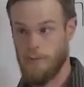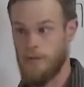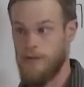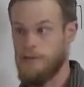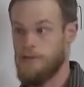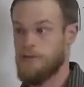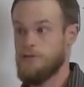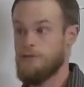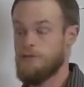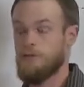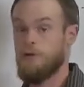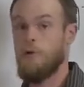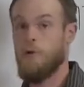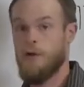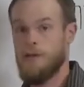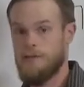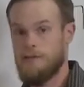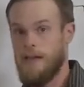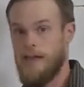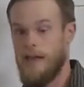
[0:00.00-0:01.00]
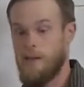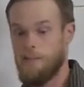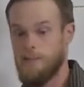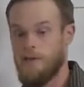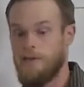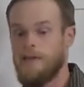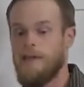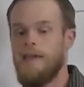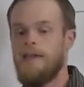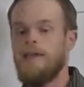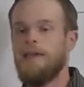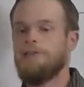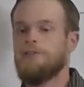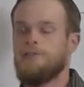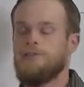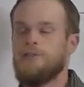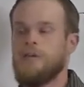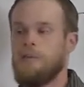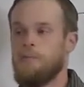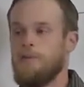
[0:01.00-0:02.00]
okay, this is going to happen, it's
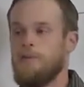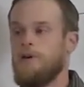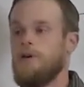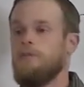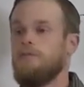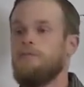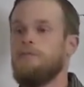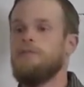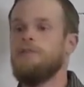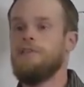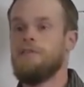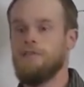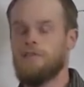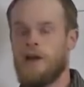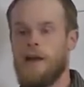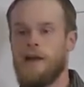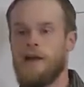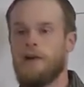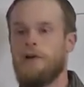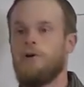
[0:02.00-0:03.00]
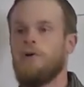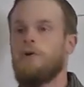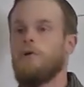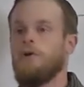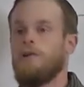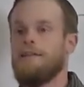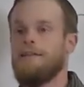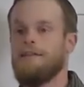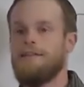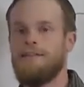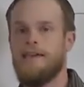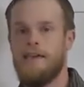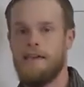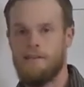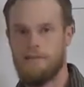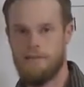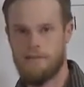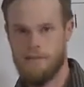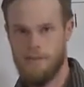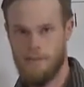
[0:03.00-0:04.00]
a statement of desire or
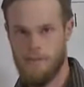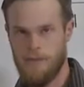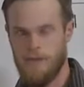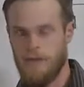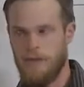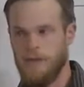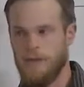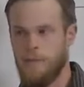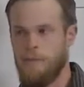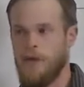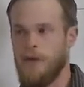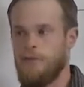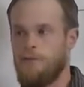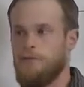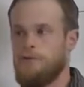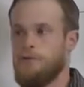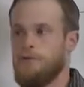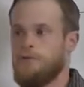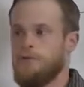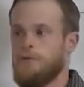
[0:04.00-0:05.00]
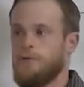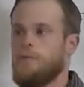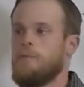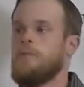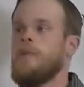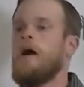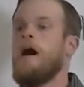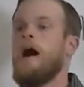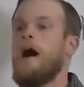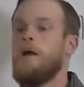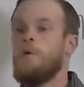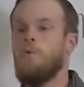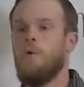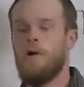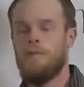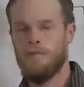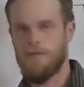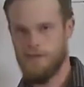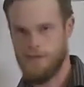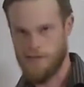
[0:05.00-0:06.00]
intent about the future. I
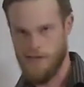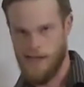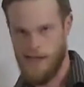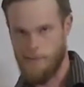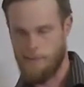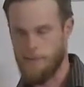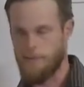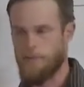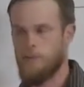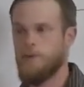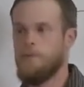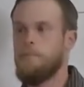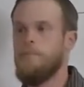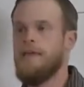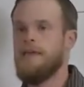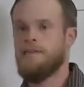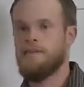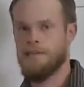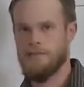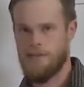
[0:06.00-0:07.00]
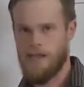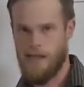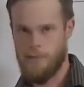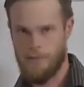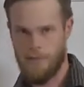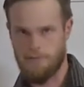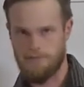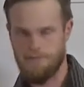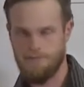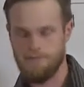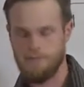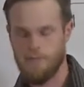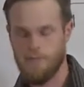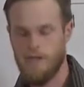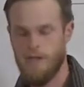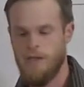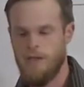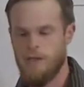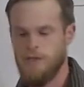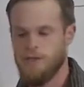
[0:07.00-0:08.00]
want this to happen, or may this happen.
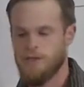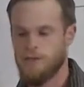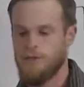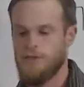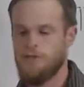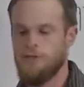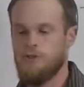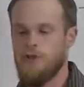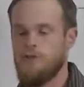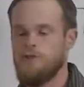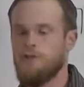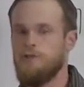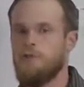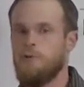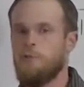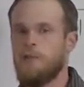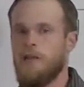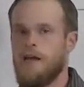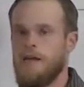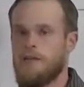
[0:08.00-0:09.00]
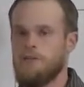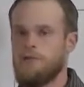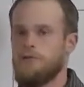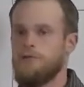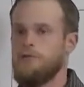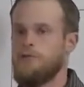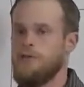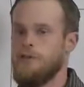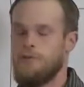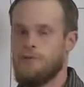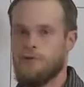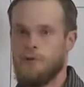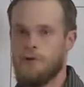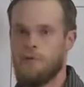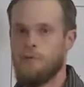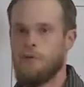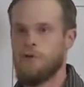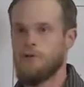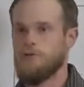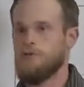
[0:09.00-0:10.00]
So the jussive applies to the
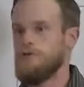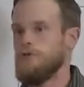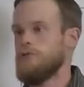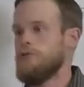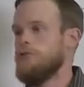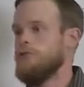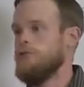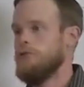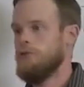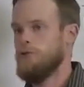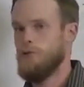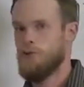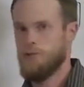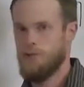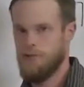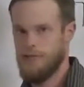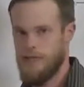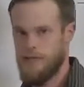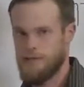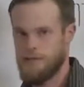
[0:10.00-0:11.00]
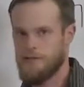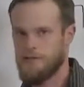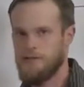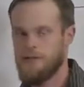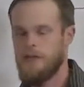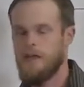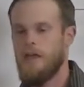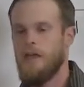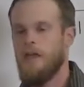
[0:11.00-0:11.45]
third person future tense,